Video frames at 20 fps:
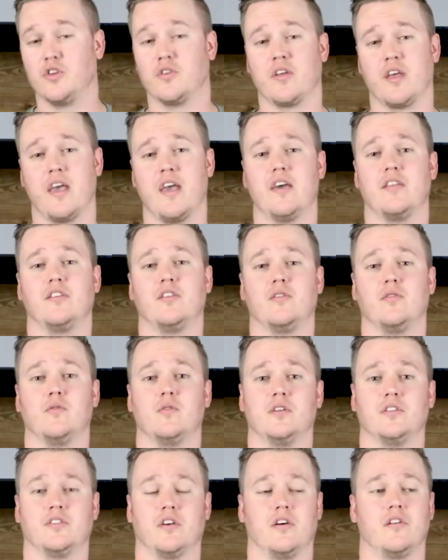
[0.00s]
you can
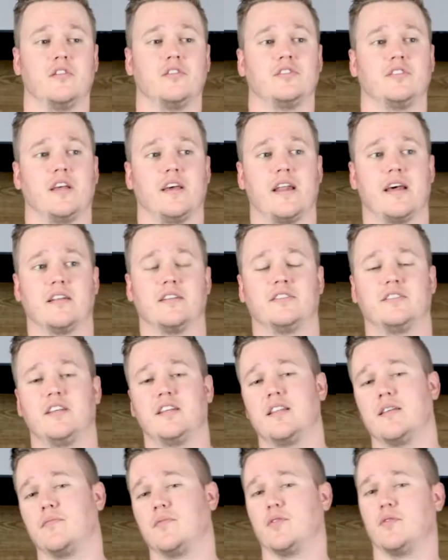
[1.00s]
do is understand how to
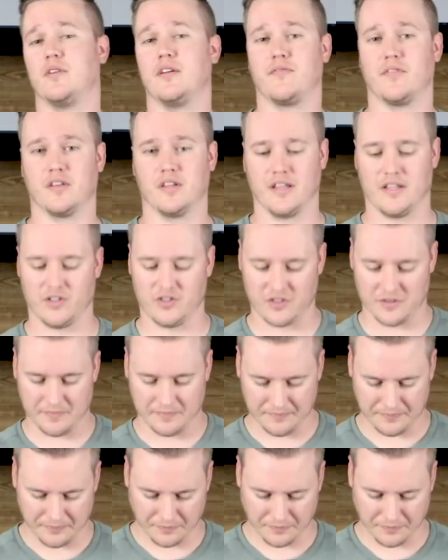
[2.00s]
see them through a different lens.